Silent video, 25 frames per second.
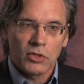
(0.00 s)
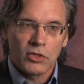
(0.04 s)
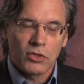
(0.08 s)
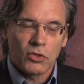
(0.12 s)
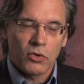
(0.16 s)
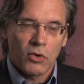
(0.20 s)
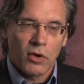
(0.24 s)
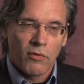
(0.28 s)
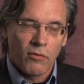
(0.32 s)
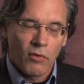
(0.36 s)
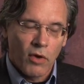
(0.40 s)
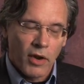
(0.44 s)

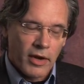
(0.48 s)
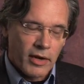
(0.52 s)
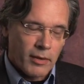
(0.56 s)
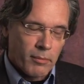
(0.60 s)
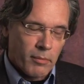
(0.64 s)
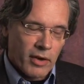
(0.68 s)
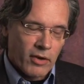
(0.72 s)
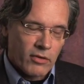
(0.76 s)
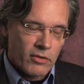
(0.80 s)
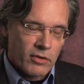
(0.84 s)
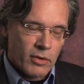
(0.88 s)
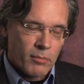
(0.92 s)
so I write
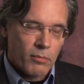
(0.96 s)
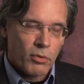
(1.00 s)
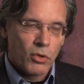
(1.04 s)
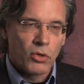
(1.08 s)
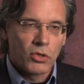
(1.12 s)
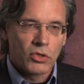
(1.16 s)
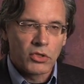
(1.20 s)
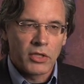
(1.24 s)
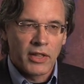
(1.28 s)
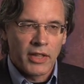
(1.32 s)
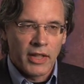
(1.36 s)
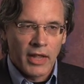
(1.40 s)
about
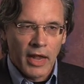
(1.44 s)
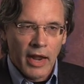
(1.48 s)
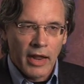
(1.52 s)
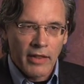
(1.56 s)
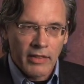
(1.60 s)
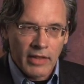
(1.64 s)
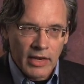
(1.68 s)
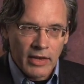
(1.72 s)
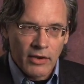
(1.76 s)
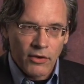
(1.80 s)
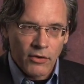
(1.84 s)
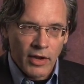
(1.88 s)
computers and
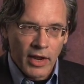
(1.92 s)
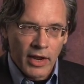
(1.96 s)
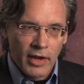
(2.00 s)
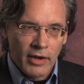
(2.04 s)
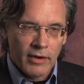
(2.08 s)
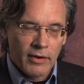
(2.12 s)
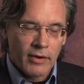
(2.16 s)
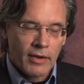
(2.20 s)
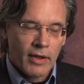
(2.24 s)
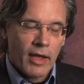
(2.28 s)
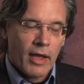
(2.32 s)
the internet.